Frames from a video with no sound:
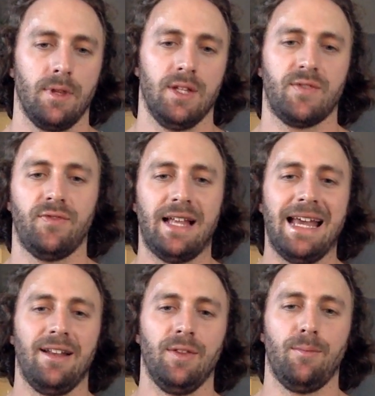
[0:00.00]
It's
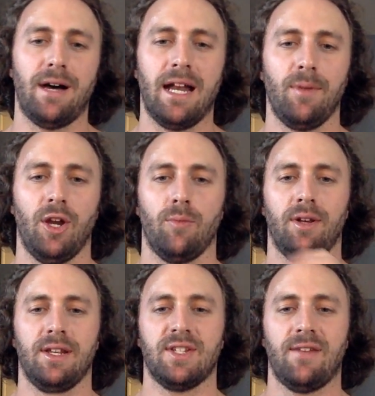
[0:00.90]
flat on the bottom here,
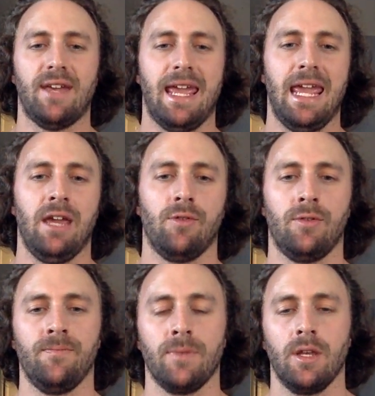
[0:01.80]
but does have that
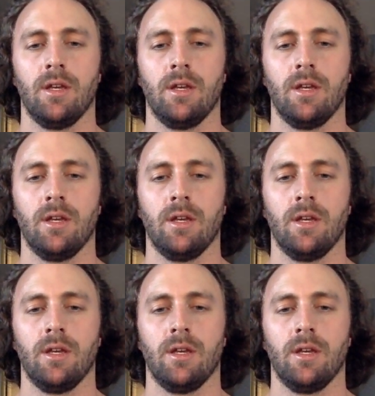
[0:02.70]
angle.